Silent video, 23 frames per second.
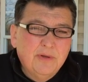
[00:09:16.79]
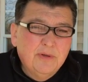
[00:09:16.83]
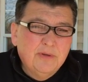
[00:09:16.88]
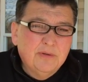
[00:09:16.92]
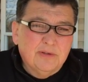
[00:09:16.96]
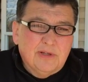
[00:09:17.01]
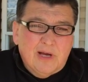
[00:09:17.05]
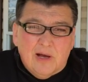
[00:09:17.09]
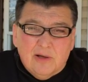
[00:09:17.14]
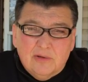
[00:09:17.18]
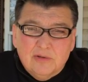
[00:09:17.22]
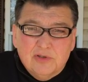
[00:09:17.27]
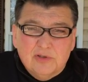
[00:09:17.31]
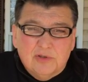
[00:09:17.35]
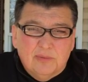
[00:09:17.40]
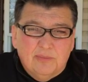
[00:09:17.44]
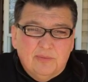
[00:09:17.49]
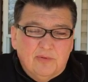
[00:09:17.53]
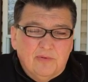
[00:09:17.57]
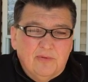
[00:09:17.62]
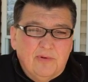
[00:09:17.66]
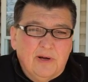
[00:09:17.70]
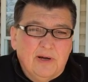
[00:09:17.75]
town
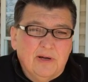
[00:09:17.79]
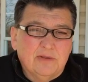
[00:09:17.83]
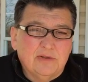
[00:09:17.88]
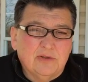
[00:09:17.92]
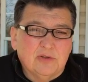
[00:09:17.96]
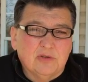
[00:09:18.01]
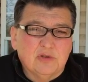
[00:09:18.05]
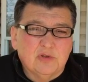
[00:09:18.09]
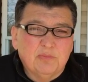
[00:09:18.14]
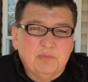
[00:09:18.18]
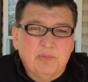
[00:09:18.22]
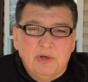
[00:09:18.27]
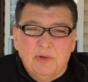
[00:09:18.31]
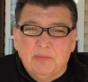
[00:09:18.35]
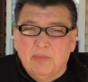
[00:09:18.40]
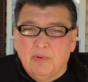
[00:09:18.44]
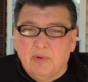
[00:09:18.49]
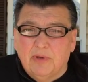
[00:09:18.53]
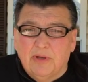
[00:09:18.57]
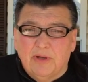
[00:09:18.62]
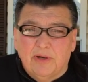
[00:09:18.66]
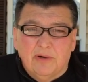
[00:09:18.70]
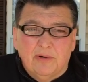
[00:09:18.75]
supervisors,
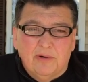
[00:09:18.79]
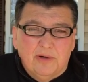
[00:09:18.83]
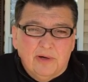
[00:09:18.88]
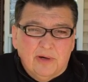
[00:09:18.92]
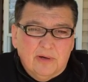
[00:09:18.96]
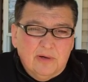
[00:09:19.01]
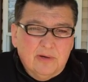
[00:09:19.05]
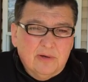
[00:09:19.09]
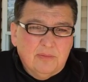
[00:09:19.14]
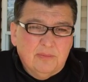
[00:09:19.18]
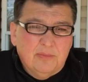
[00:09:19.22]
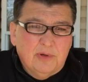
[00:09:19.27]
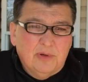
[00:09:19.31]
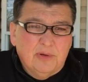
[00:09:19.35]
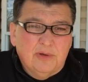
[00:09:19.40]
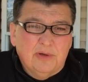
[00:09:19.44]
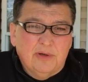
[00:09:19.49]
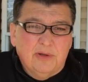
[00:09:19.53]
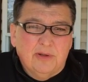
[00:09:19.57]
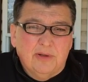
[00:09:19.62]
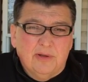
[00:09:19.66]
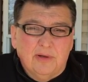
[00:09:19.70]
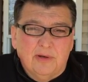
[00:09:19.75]
people that are in our
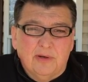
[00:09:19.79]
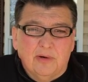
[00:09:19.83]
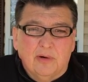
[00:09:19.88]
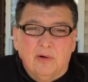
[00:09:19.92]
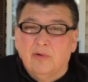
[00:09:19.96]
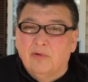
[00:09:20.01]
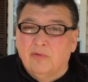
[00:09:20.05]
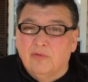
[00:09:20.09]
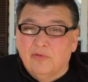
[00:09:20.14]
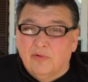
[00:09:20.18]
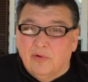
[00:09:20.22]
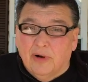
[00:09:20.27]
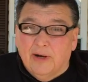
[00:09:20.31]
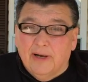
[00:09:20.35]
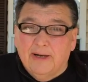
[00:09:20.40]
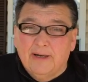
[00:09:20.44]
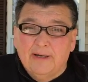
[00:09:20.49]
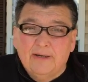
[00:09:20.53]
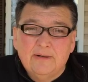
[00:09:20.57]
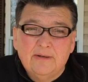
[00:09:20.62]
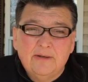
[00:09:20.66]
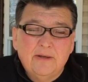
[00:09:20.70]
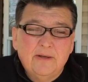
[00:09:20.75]
community that are
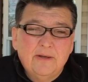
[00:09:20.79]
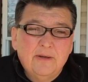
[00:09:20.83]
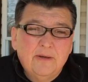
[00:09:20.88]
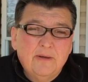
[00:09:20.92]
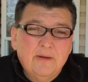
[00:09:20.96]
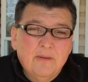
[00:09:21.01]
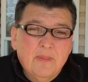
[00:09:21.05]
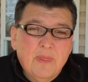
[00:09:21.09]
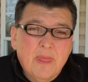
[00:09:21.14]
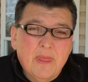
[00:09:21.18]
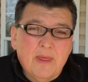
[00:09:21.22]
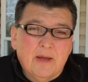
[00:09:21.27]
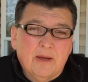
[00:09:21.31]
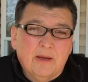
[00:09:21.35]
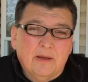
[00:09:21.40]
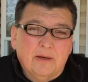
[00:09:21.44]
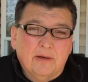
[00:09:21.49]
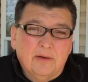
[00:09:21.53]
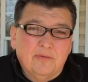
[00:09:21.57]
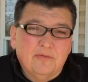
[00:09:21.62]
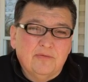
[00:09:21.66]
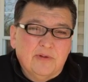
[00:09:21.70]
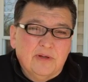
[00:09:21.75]
afraid.
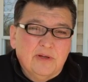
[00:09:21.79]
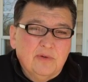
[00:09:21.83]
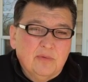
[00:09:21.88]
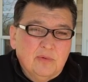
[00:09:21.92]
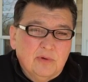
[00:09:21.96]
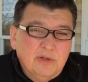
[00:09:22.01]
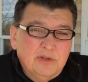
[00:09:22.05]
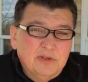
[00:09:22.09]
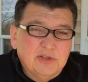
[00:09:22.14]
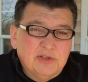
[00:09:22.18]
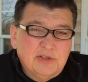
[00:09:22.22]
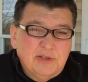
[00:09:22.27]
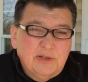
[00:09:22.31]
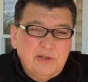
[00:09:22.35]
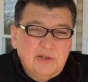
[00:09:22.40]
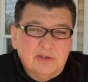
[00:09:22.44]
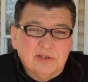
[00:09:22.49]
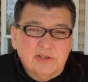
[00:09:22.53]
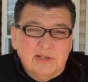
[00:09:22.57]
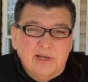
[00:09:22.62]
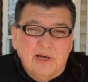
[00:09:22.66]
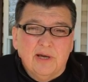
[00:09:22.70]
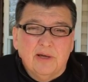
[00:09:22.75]
And if they were to see us
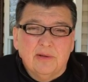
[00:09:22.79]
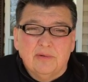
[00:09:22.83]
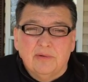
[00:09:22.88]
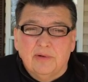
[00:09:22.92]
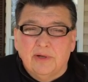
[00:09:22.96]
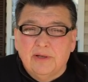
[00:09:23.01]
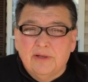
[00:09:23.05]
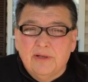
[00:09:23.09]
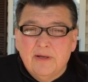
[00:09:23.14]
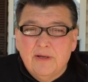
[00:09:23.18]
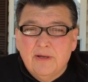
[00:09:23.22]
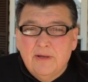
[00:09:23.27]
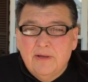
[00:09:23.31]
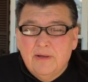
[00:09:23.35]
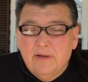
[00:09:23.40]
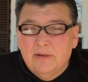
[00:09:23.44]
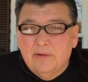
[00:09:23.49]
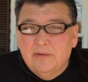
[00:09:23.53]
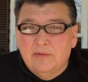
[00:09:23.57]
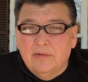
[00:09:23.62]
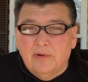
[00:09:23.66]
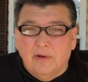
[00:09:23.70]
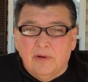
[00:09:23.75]
gathering,
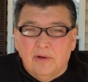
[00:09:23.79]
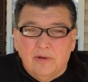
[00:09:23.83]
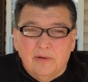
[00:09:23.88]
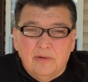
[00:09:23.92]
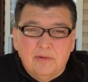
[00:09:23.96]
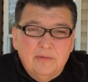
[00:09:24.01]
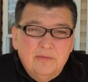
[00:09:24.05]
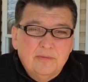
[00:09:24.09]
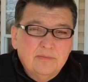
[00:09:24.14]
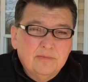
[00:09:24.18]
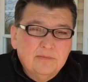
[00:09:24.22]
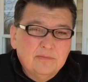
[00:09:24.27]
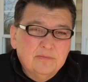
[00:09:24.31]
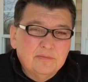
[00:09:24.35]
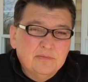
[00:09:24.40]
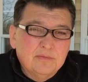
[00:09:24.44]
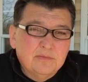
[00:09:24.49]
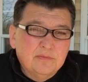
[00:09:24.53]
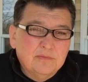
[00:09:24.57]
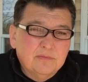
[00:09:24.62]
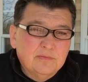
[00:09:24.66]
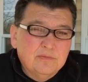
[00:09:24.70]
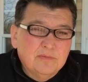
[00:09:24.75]
uh,
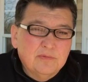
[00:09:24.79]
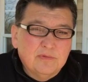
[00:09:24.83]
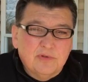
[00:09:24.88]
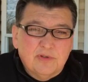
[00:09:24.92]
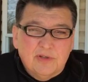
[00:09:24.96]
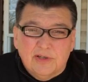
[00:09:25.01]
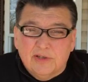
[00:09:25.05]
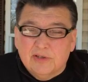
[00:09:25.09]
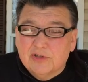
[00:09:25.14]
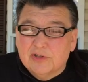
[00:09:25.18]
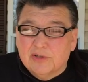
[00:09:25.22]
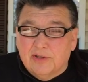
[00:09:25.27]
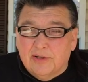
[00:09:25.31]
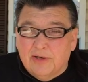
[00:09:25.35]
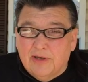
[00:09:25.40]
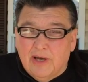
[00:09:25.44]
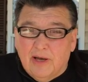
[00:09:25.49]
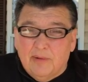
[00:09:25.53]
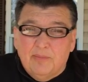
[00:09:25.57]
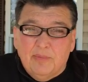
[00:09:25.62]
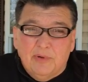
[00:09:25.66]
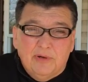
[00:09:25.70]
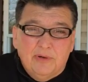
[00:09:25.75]
things could
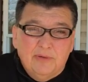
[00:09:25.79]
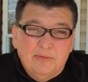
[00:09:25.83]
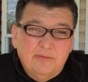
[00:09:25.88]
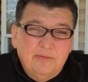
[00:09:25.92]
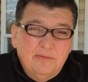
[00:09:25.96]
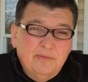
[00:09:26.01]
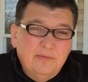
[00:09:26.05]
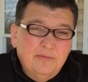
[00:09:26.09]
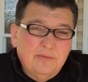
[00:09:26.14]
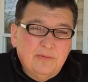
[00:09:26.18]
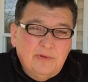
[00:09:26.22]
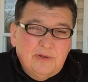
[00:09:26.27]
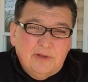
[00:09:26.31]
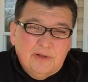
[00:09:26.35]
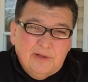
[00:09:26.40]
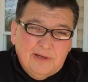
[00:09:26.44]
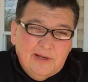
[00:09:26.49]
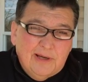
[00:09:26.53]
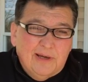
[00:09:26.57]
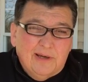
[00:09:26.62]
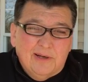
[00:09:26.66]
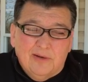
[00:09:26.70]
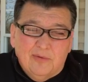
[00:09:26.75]
happen in a
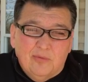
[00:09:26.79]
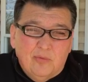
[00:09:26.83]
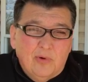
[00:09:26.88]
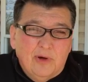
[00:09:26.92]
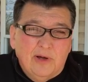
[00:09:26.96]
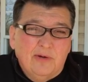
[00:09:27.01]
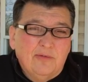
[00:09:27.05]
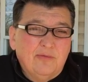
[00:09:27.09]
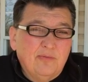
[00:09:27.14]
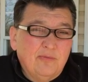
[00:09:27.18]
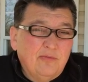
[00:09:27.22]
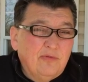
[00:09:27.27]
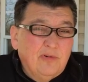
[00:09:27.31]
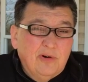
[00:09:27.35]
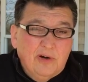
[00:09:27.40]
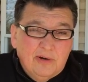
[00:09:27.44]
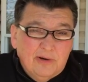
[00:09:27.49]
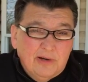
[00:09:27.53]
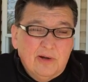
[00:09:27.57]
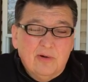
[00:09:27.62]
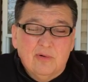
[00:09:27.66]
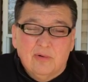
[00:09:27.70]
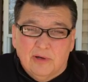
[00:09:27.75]
negative way
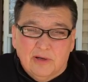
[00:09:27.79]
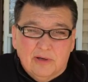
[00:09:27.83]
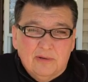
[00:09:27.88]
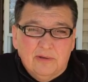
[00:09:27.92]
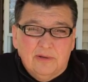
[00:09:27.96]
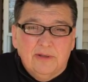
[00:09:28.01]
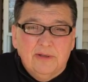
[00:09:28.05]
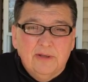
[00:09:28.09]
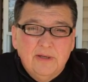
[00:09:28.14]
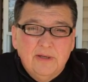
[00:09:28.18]
very quickly.